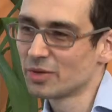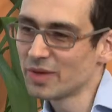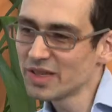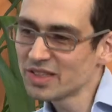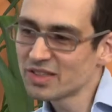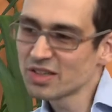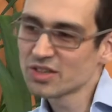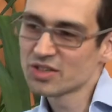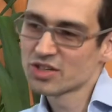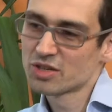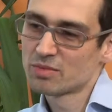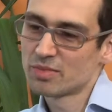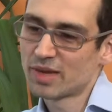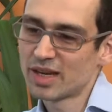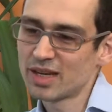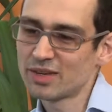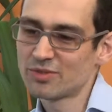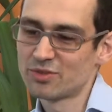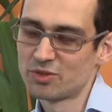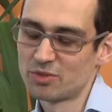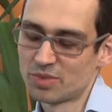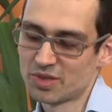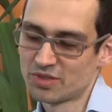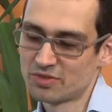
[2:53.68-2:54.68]
the research in my
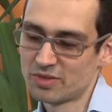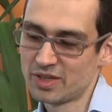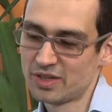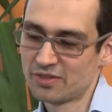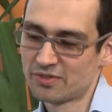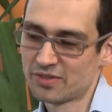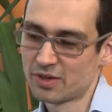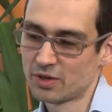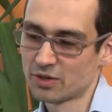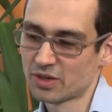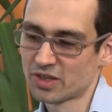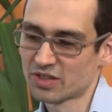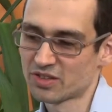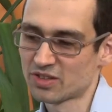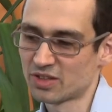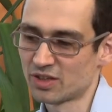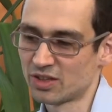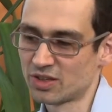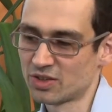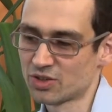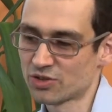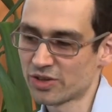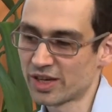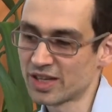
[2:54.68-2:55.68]
group is really focused
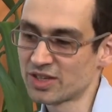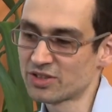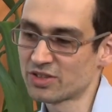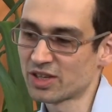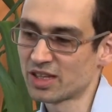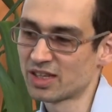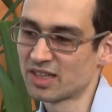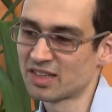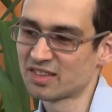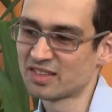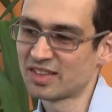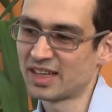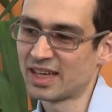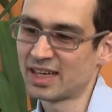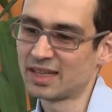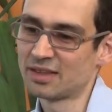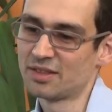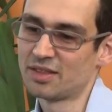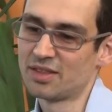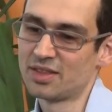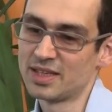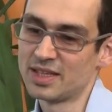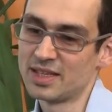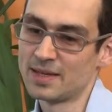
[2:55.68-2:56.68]
on trying to
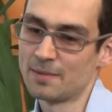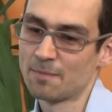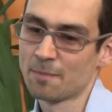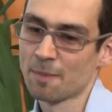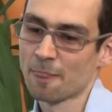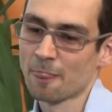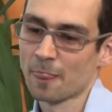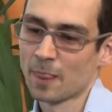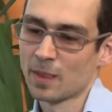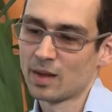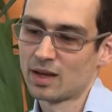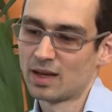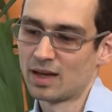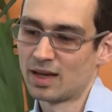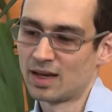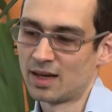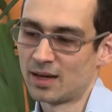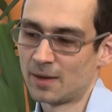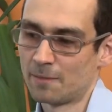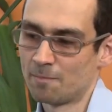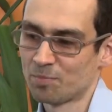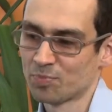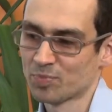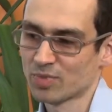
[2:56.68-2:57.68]
understand the
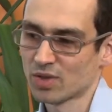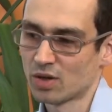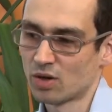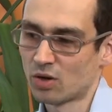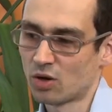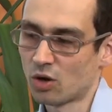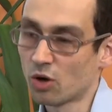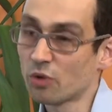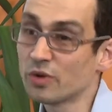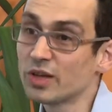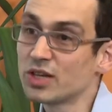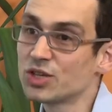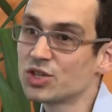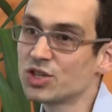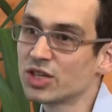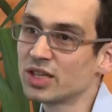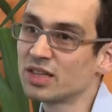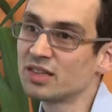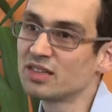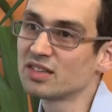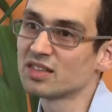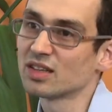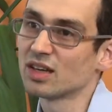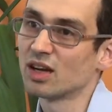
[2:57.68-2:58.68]

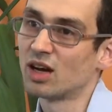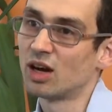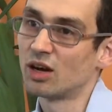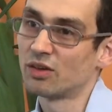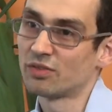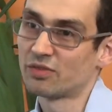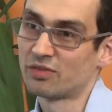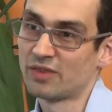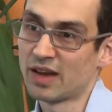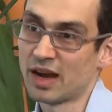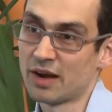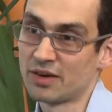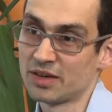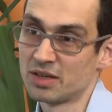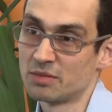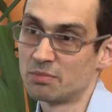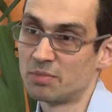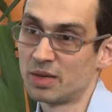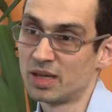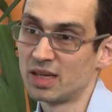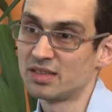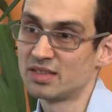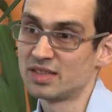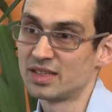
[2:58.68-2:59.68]
origins of
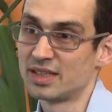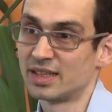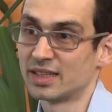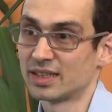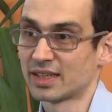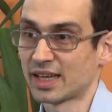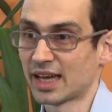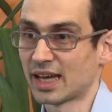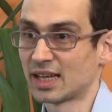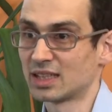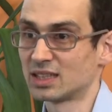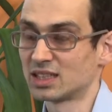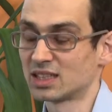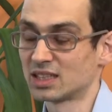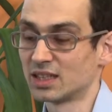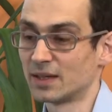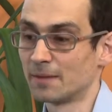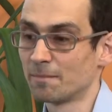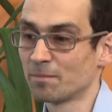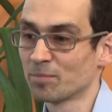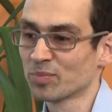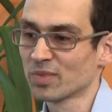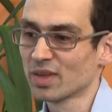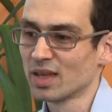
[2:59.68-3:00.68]
variability in cancer.
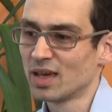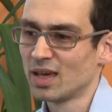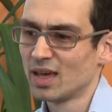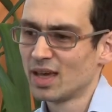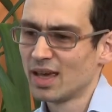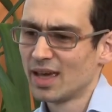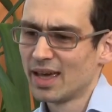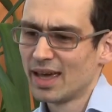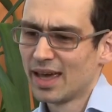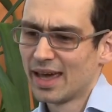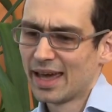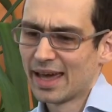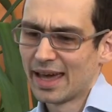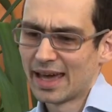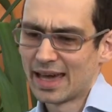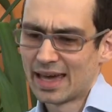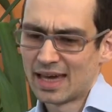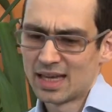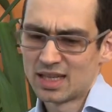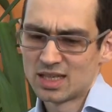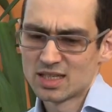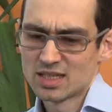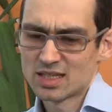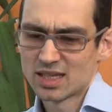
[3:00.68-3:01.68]

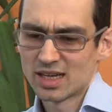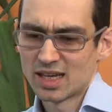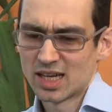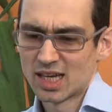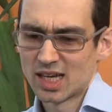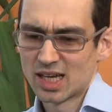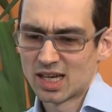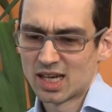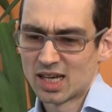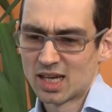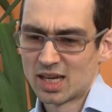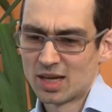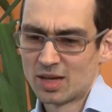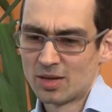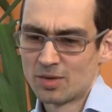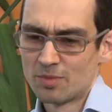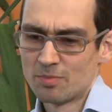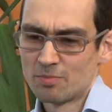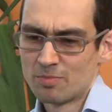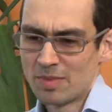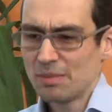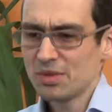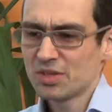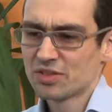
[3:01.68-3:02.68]
And
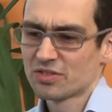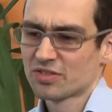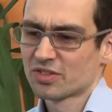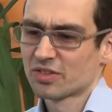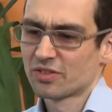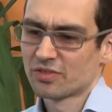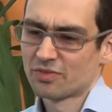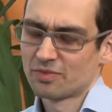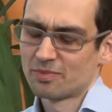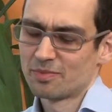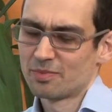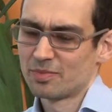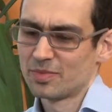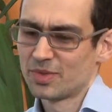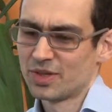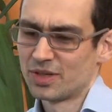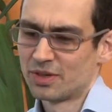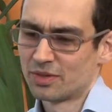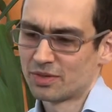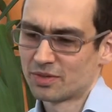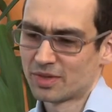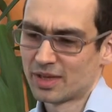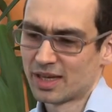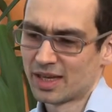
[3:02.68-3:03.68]
maybe to sort of
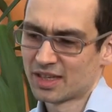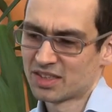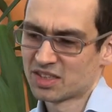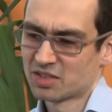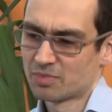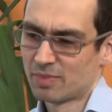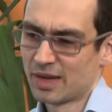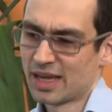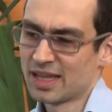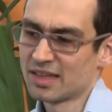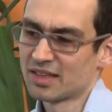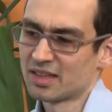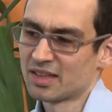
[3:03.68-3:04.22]
explain